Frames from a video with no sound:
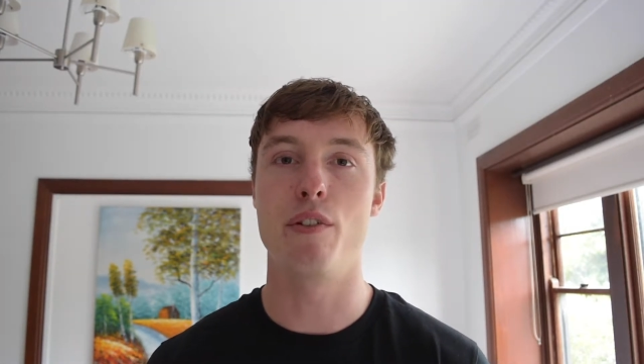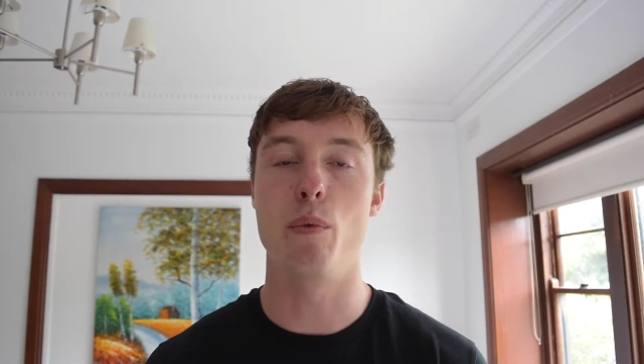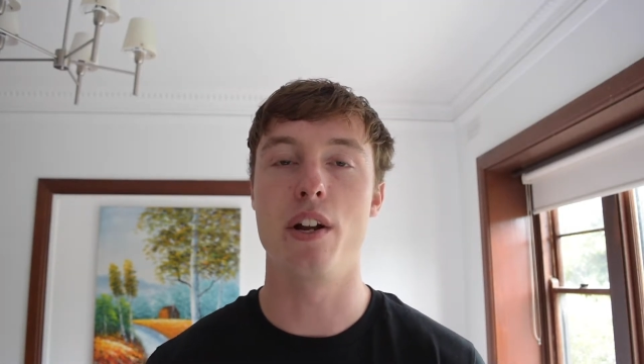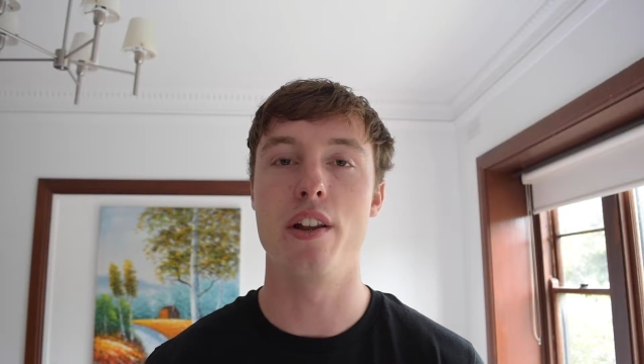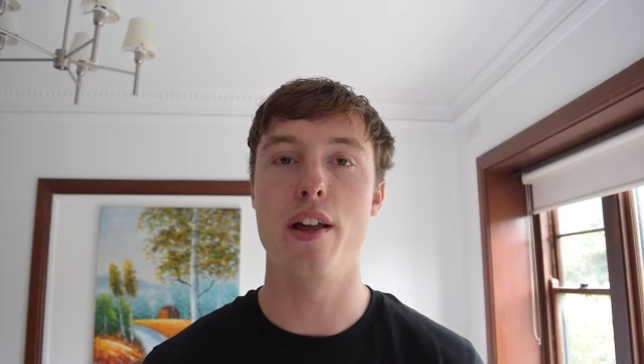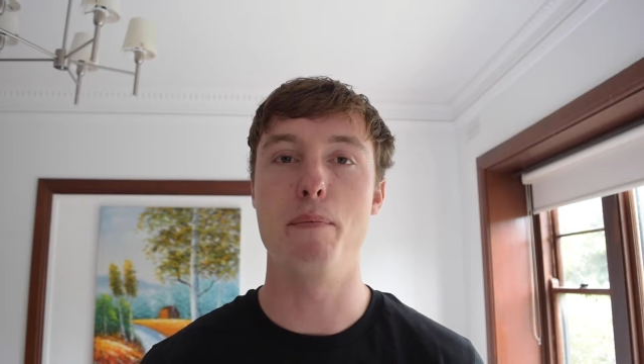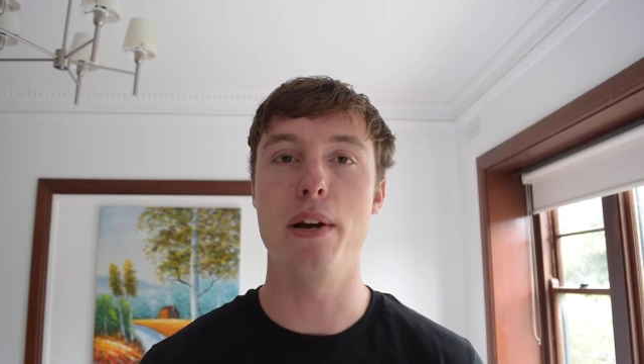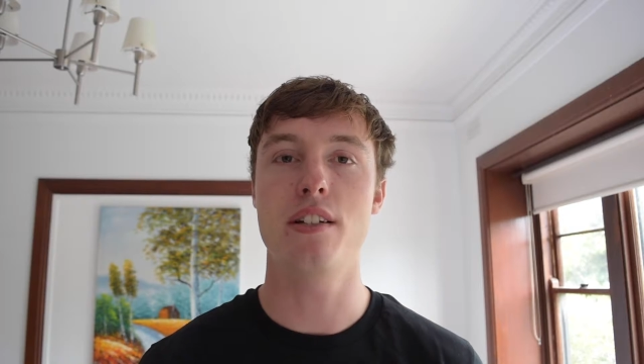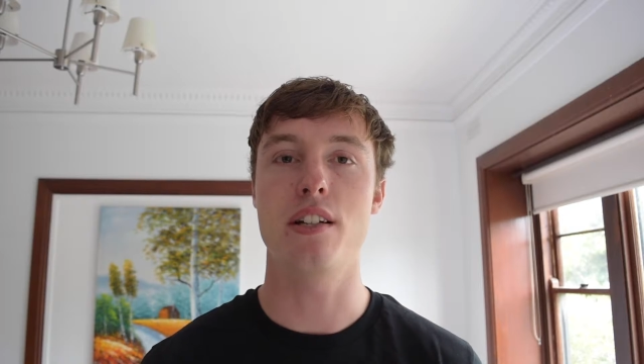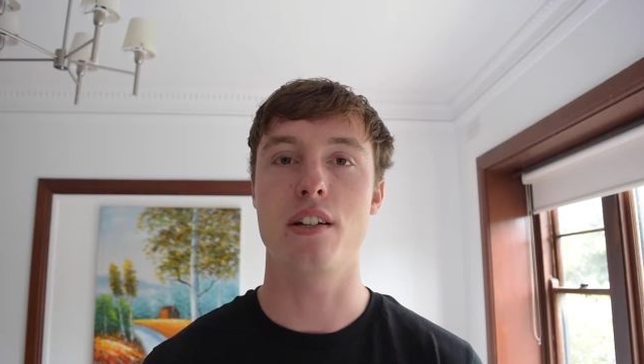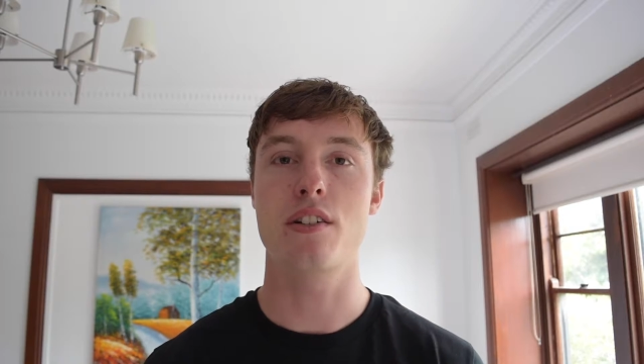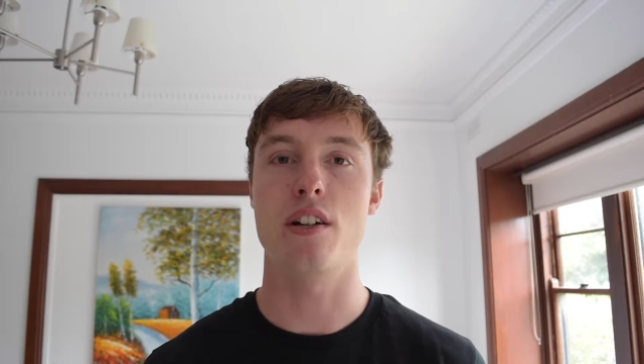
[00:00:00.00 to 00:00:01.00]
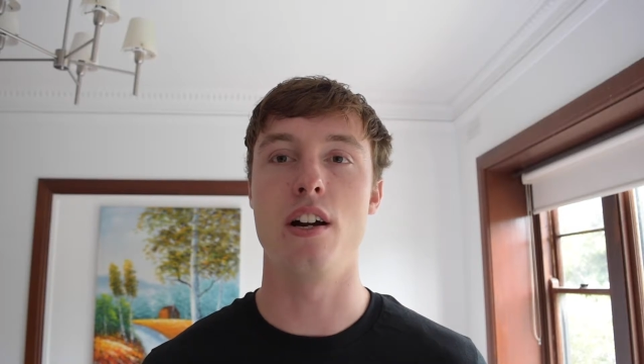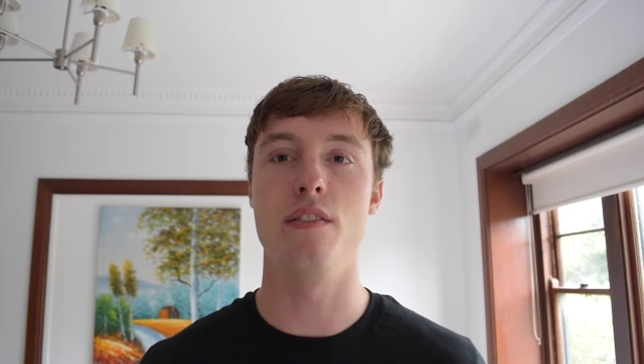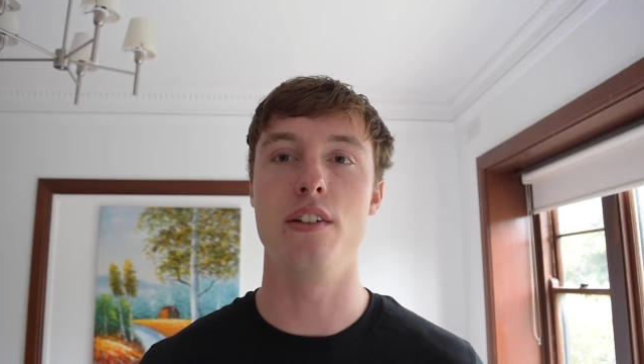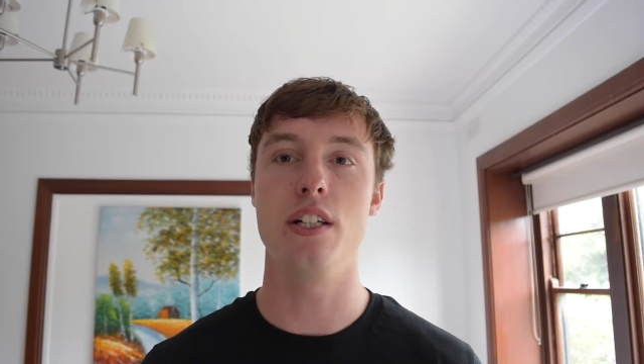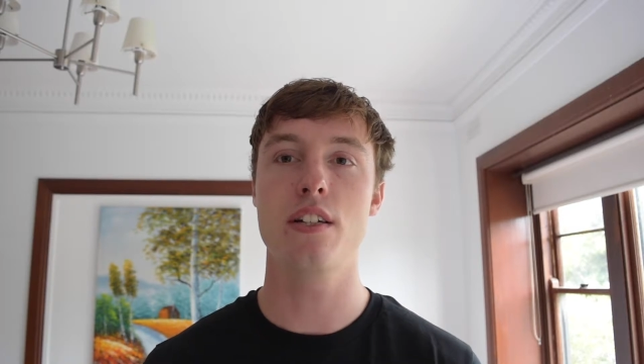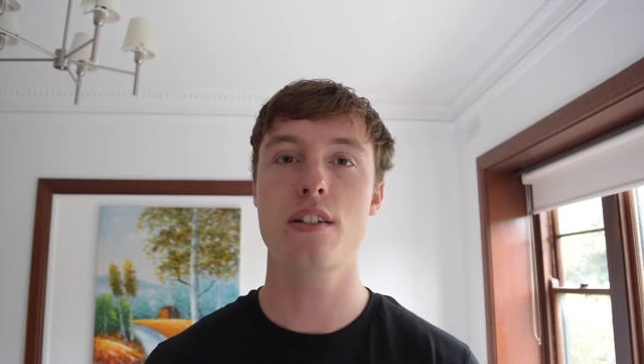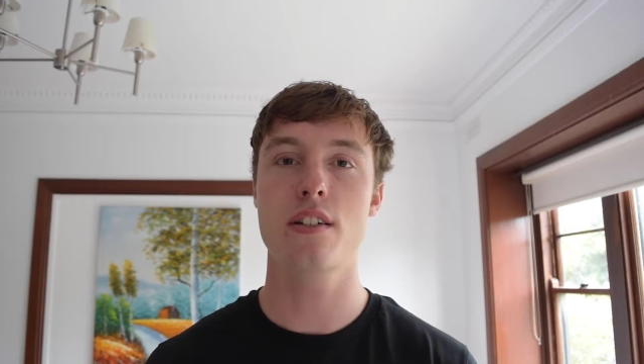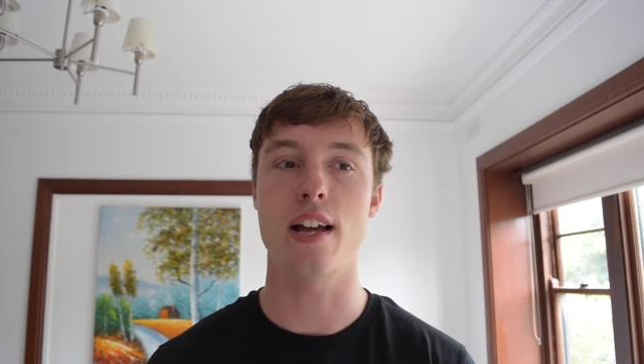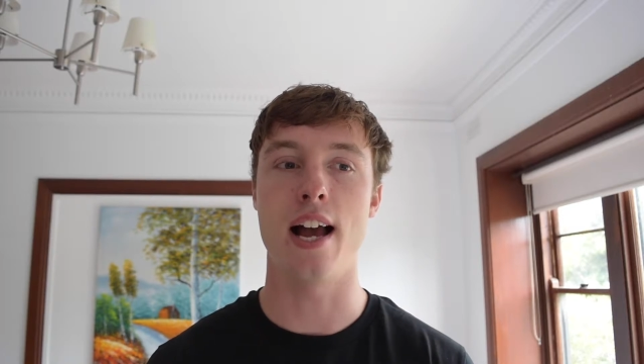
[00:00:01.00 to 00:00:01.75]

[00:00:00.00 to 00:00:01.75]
for one of their basic servers.